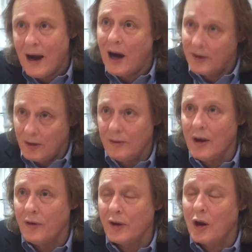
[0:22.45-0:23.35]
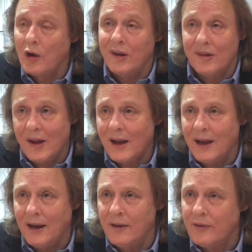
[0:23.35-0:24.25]
I do know the clock is
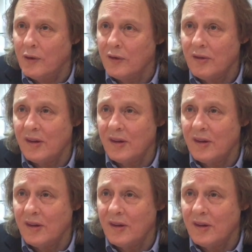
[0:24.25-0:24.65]
ticking, and of course,